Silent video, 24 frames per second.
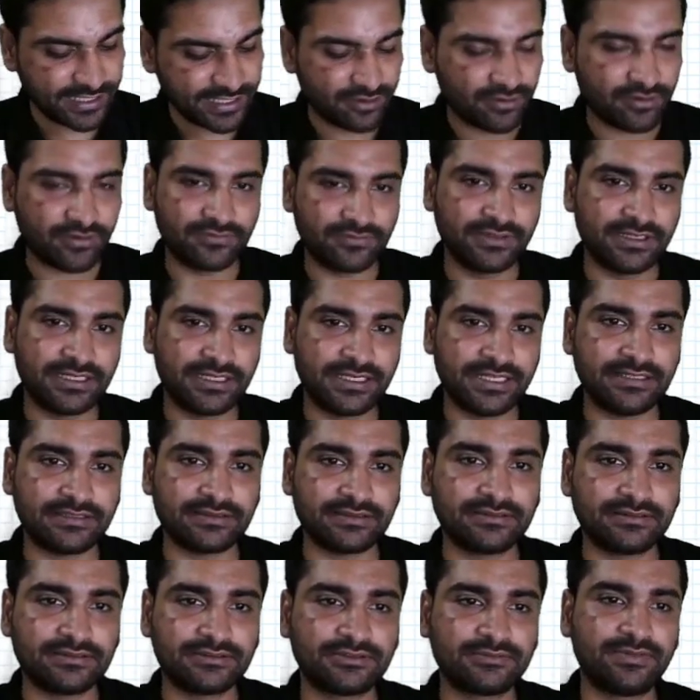of the teeth.
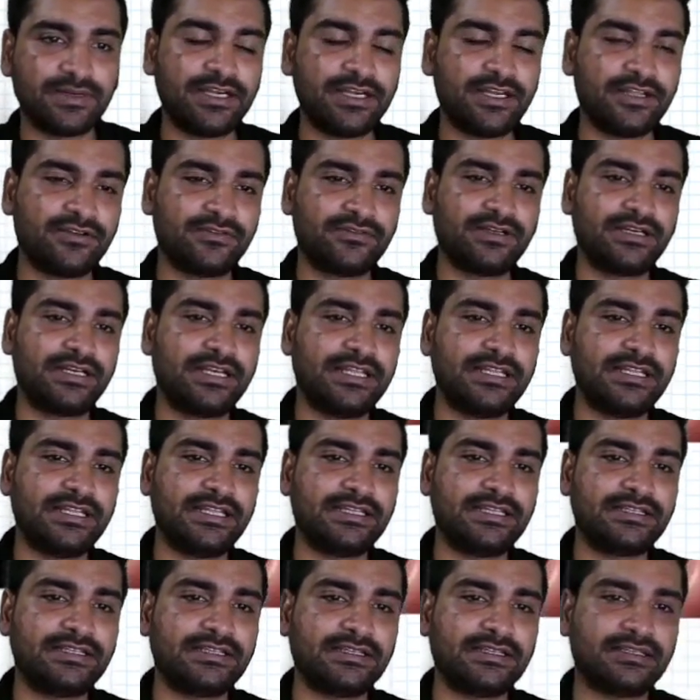Splinting of the teeth
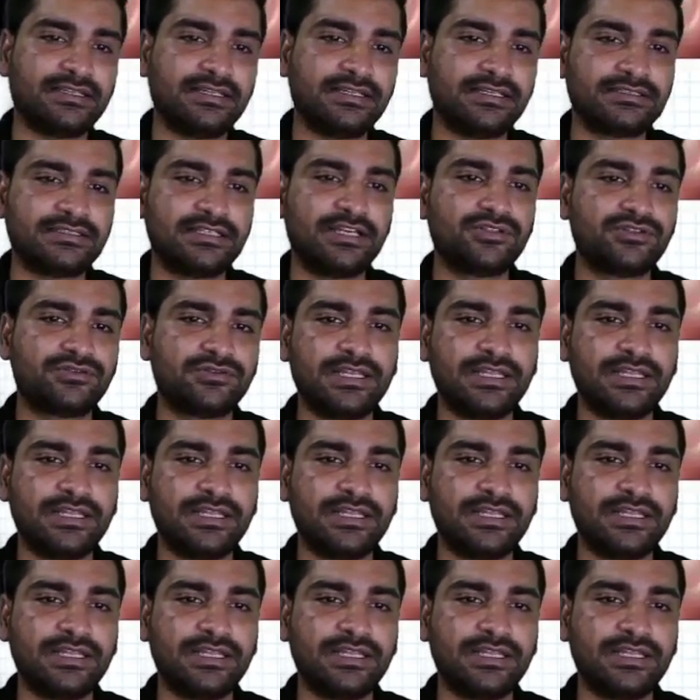is done usually.